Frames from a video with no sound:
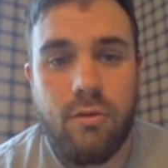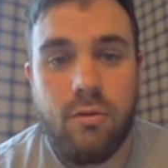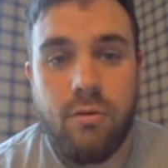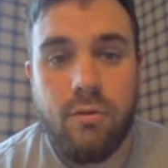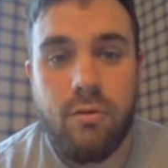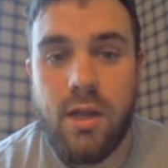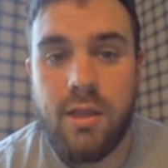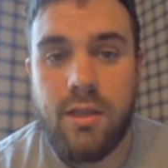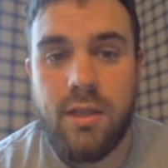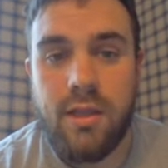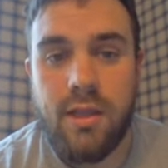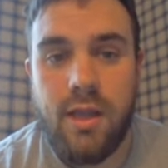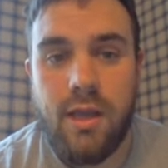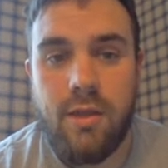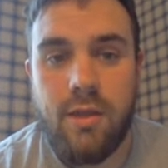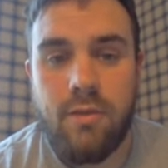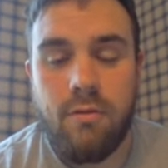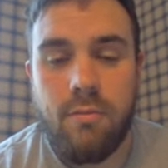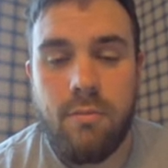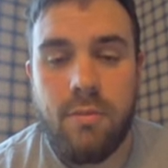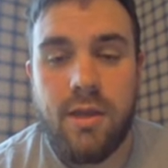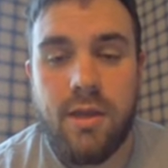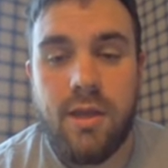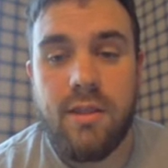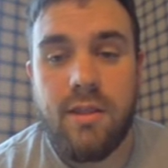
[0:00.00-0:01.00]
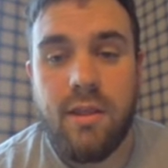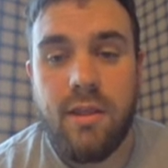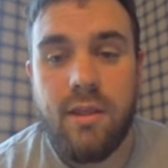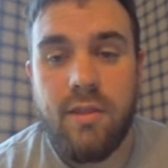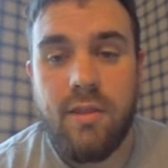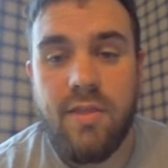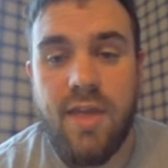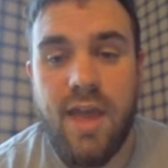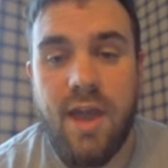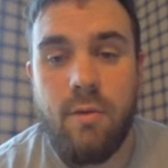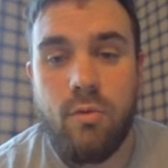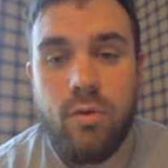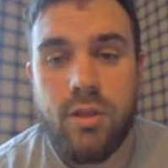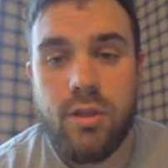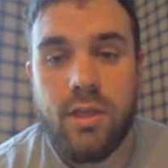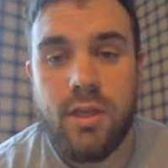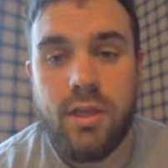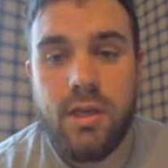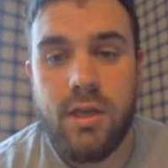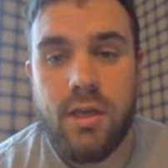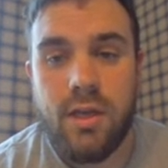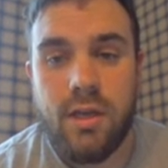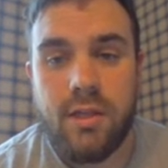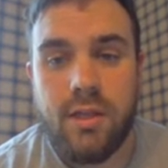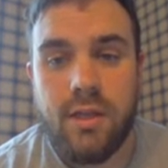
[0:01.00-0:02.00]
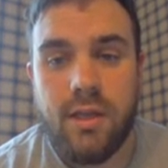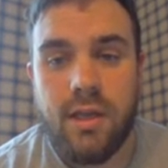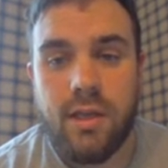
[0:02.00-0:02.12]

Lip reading: They're not together because that would conduct